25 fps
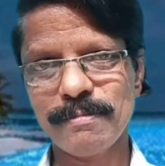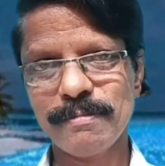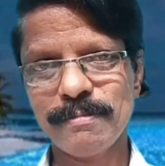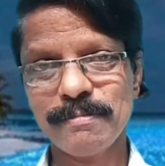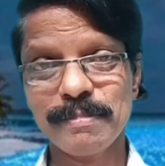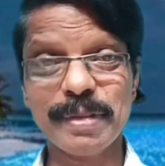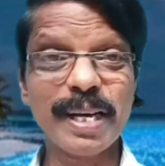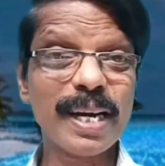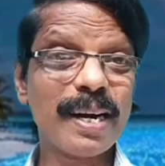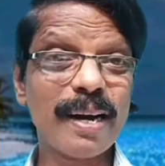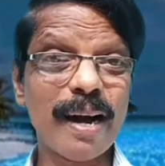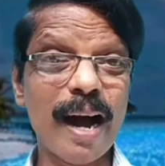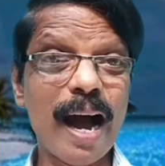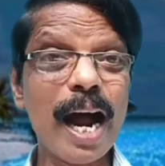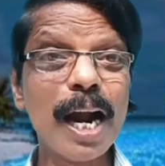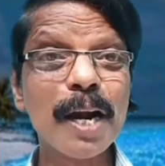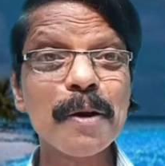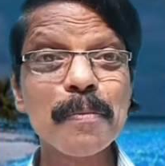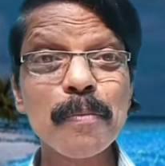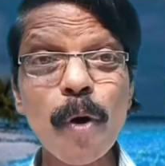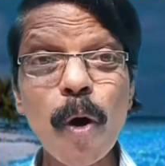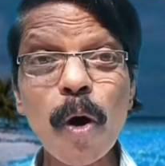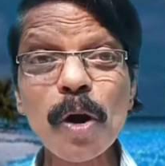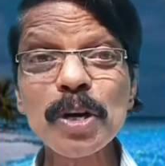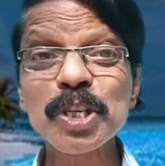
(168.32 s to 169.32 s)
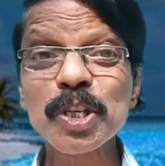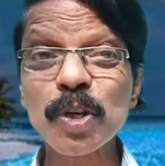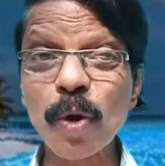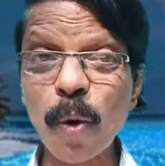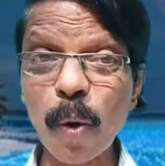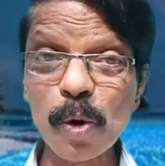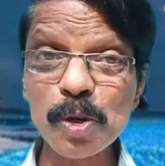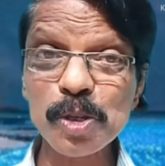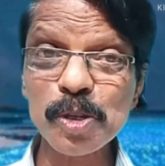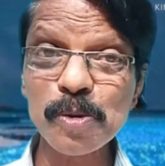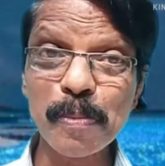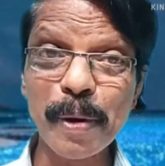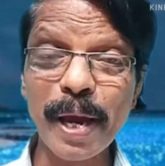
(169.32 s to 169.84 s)
The cardboard
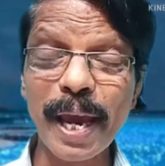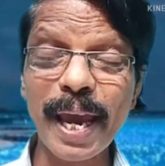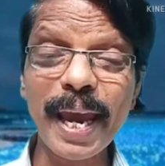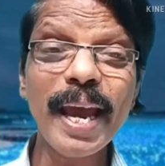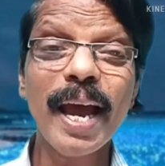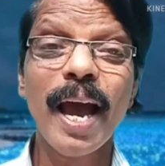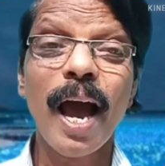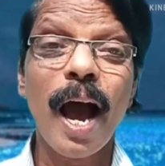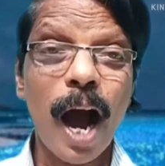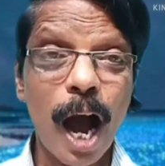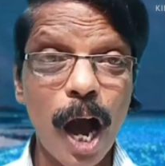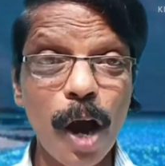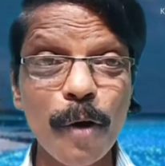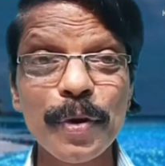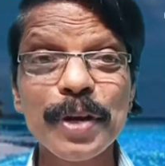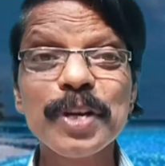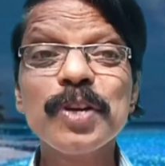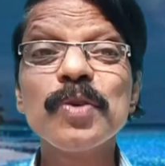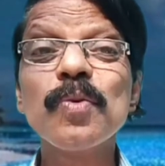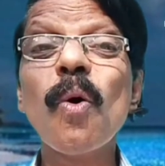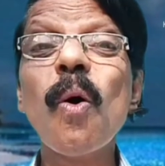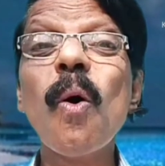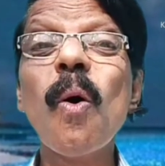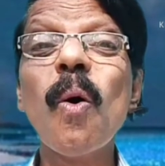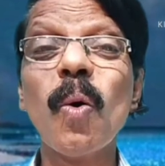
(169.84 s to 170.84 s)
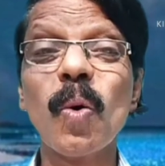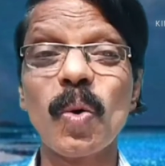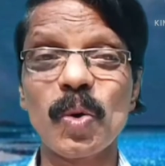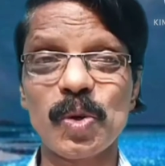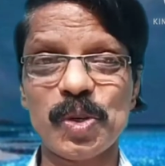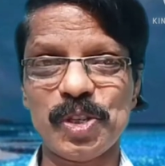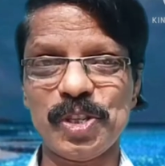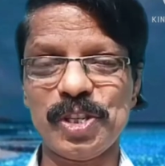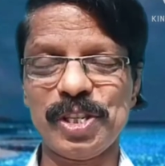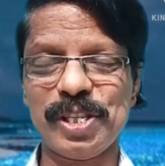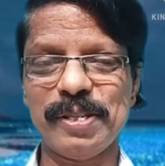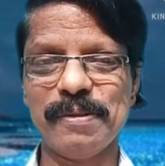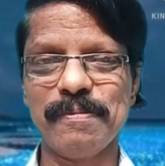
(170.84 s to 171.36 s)
shows me how it
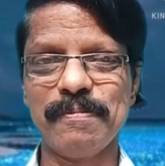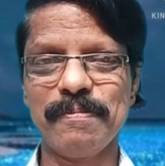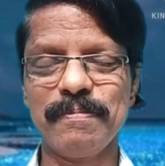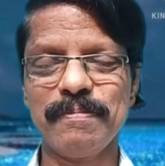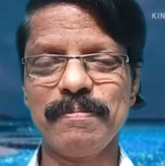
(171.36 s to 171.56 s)
was.